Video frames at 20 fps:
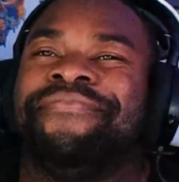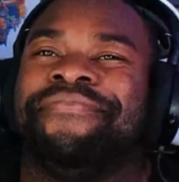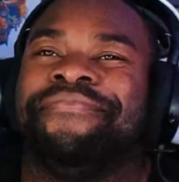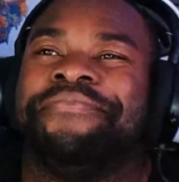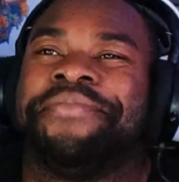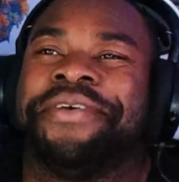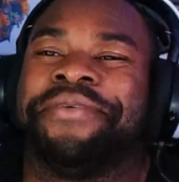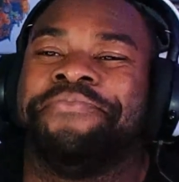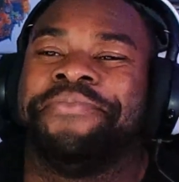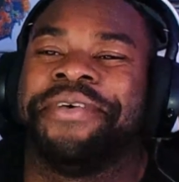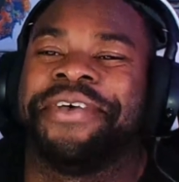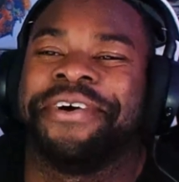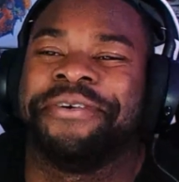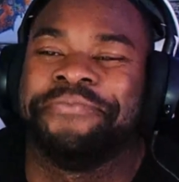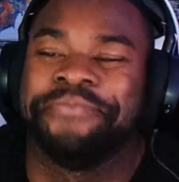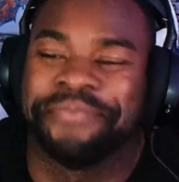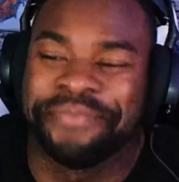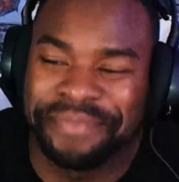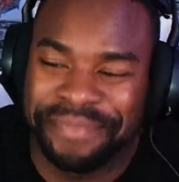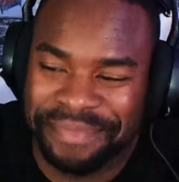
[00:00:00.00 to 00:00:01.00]
Beam me up.
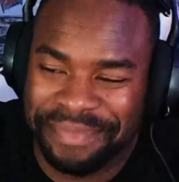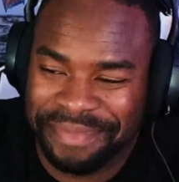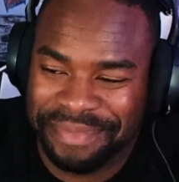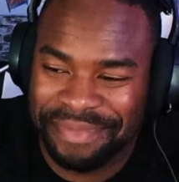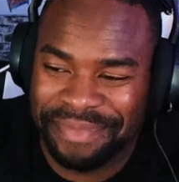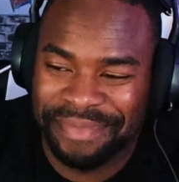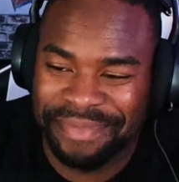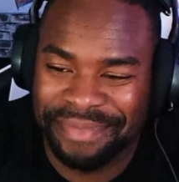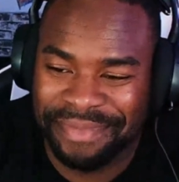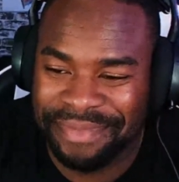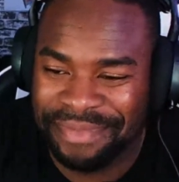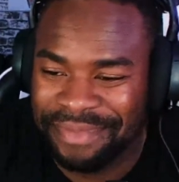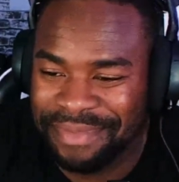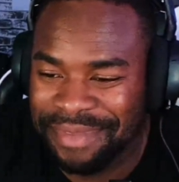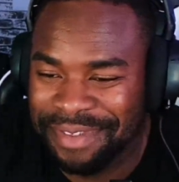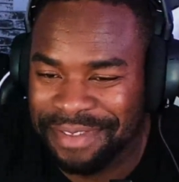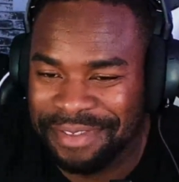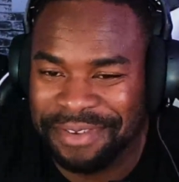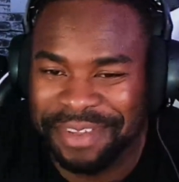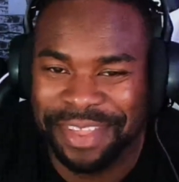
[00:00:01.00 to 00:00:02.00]

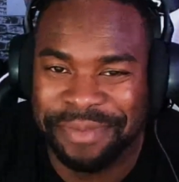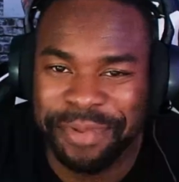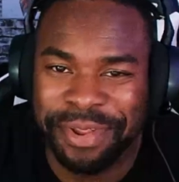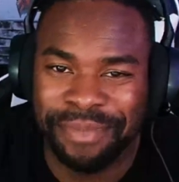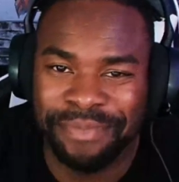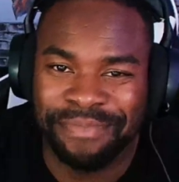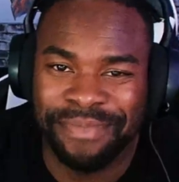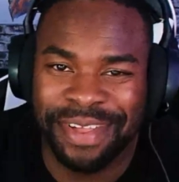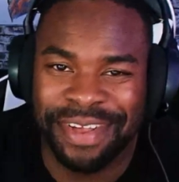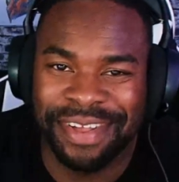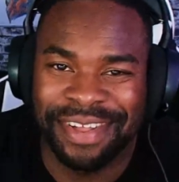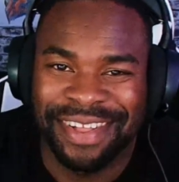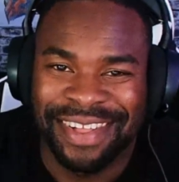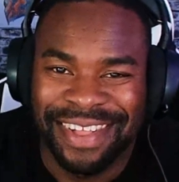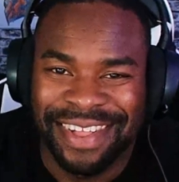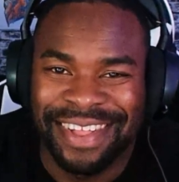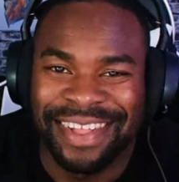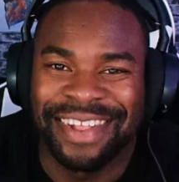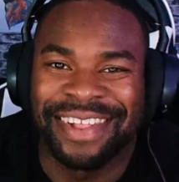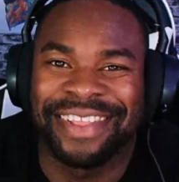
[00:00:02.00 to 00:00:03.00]
Just don't give me the
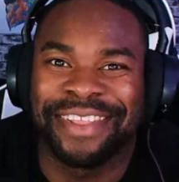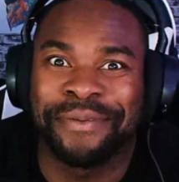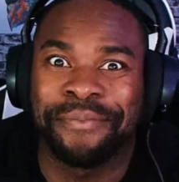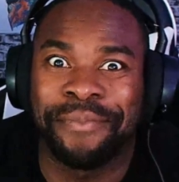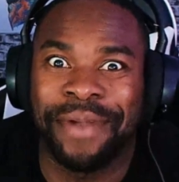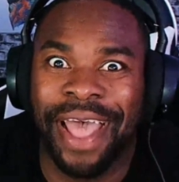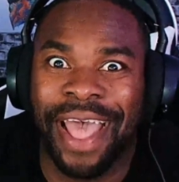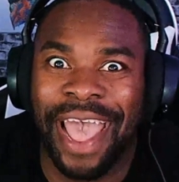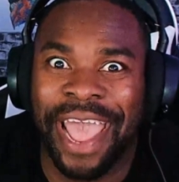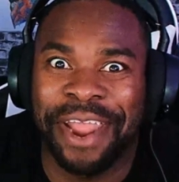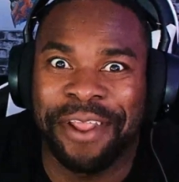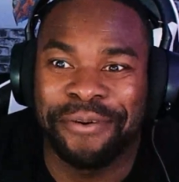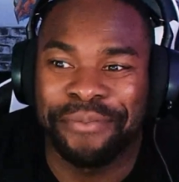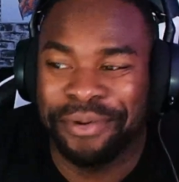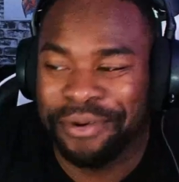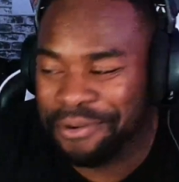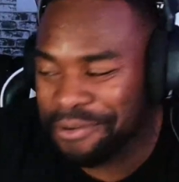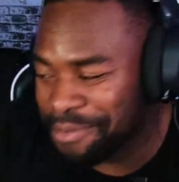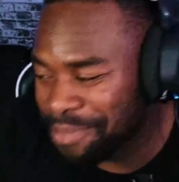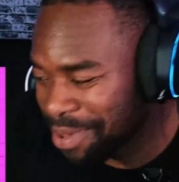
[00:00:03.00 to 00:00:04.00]
anal
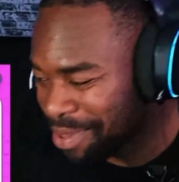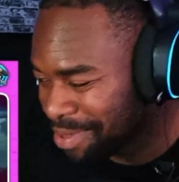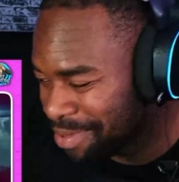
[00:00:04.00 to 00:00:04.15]
probe.